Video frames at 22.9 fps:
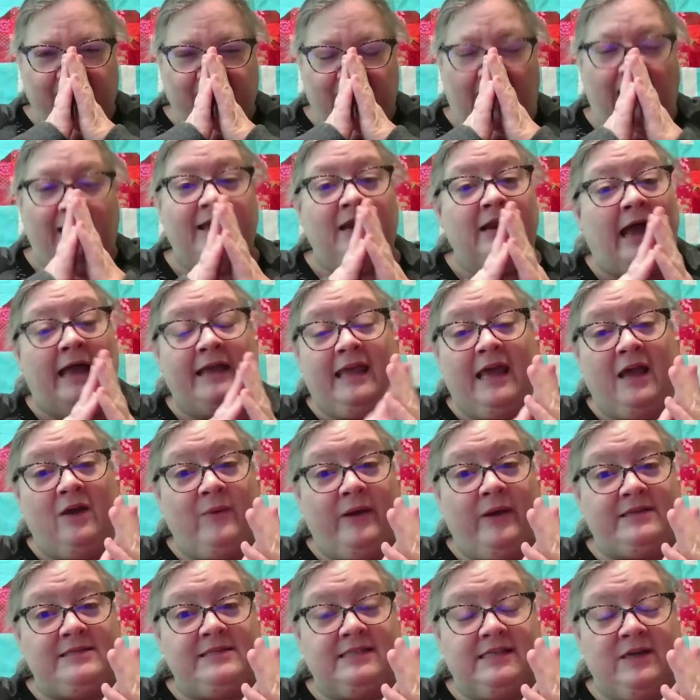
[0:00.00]
I can't
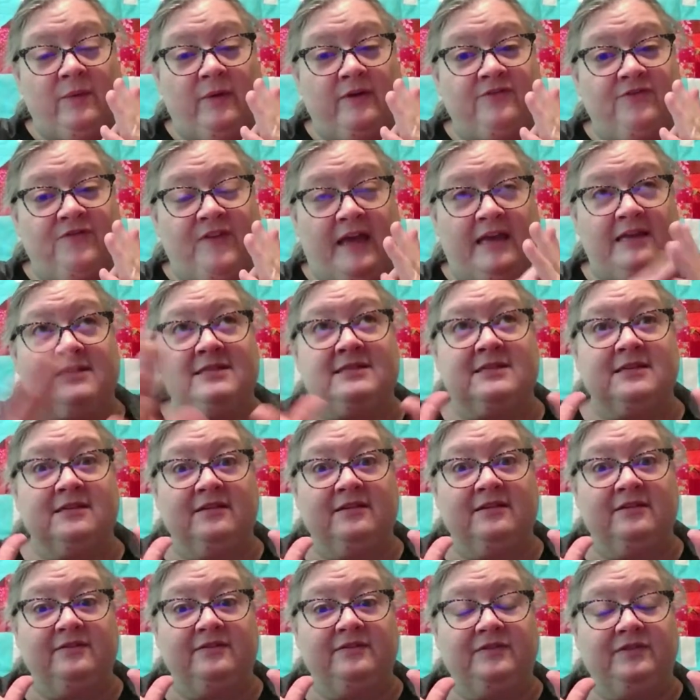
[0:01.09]
wait to see what screen
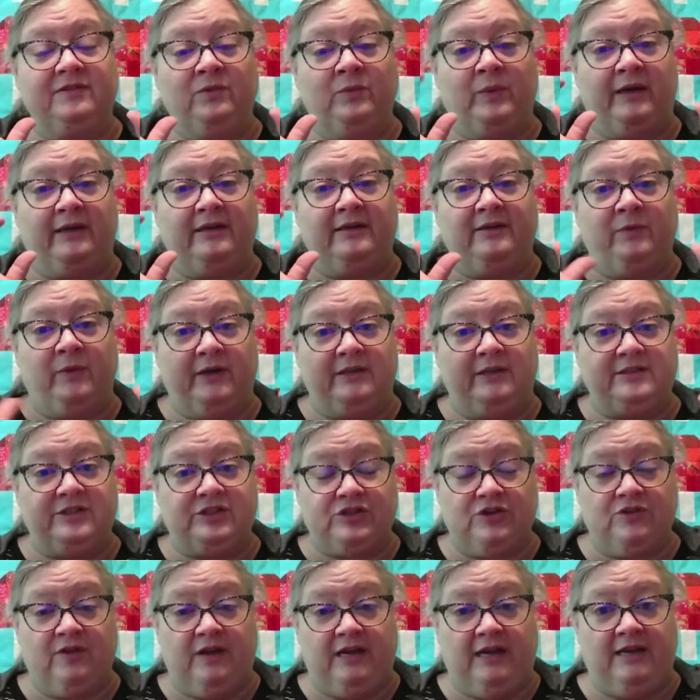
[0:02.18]

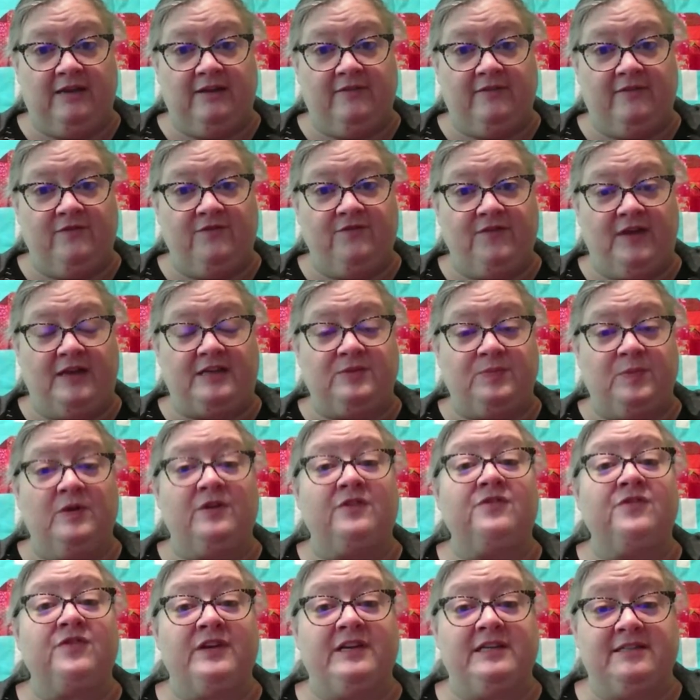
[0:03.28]
Facebook
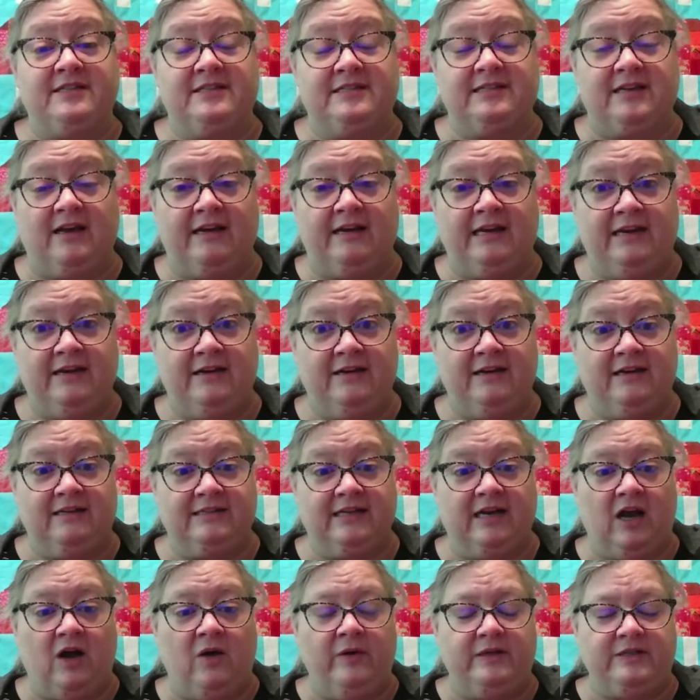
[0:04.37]
freezes on here, because
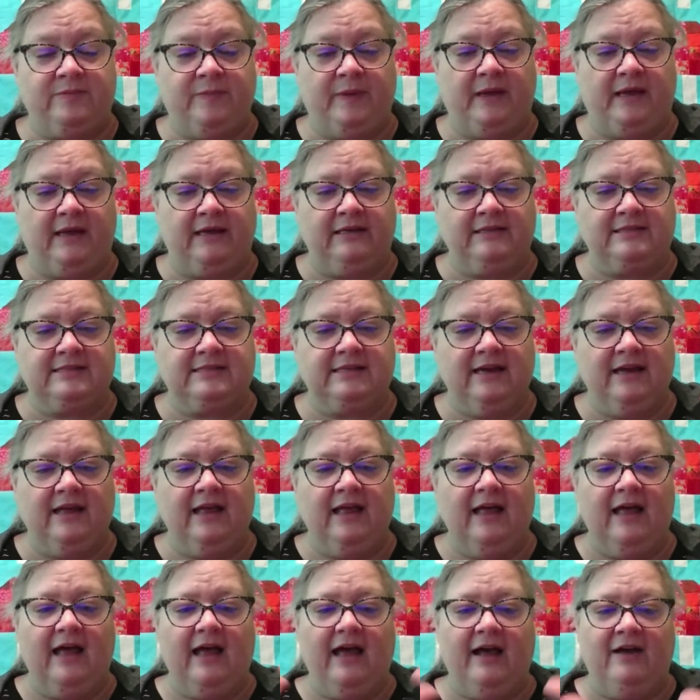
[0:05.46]
it always picks
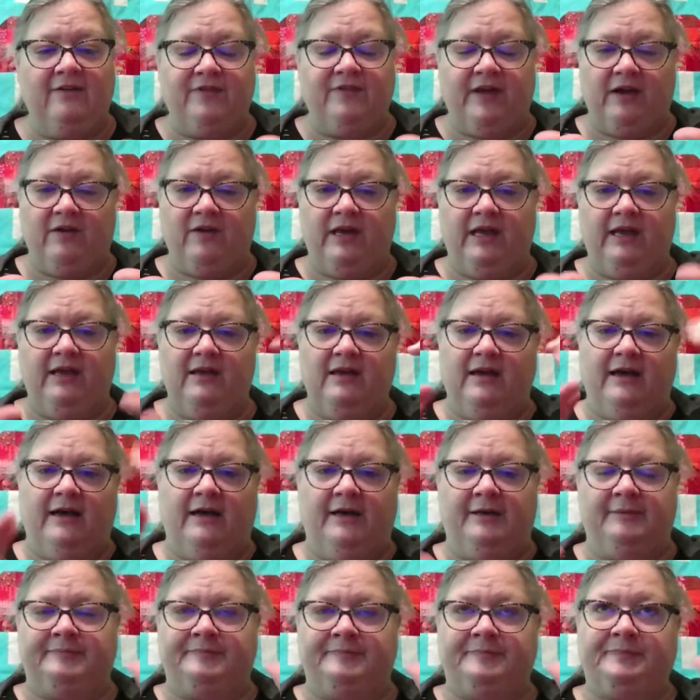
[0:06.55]
a very
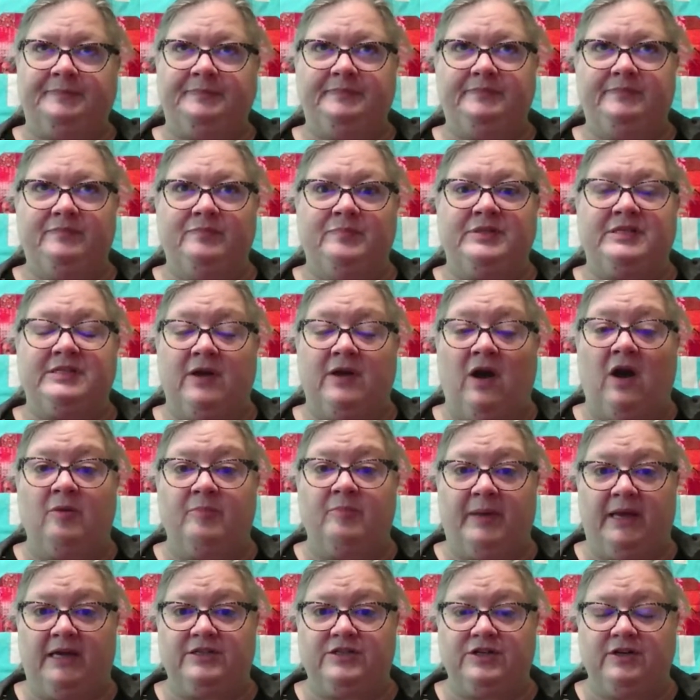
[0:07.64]
bizarre
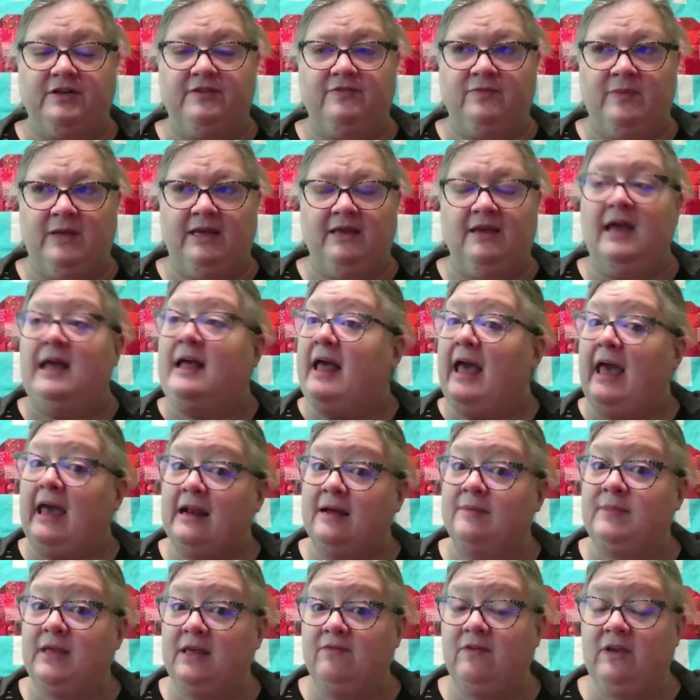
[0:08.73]
picture of me, and
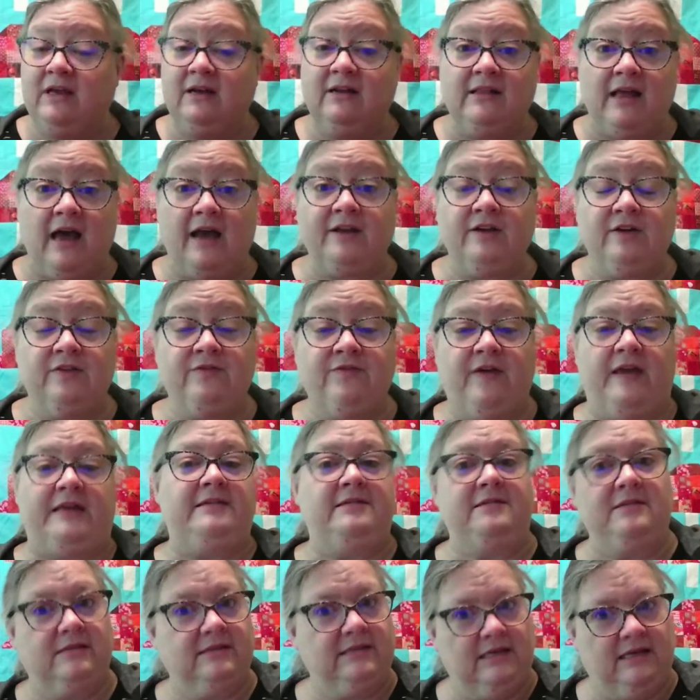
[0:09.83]
I'm giving it a lot of good
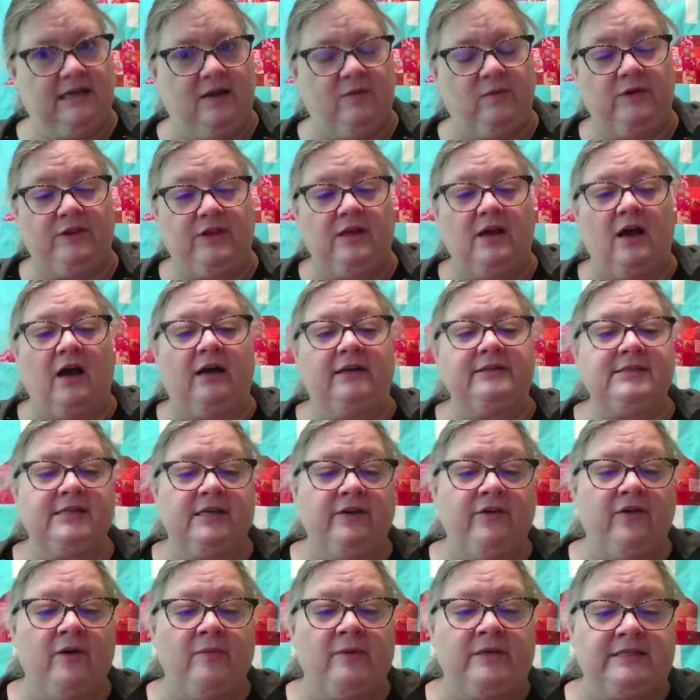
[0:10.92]
faces today with yawns
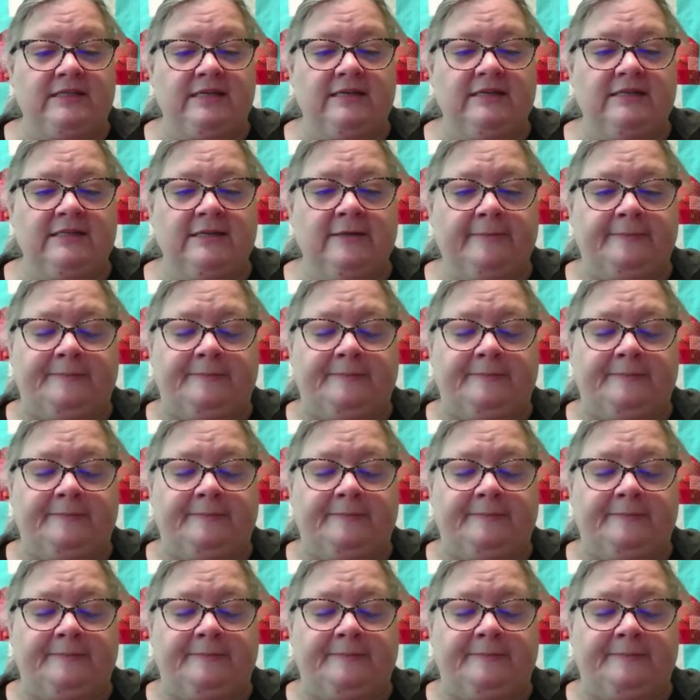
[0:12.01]
and grimaces.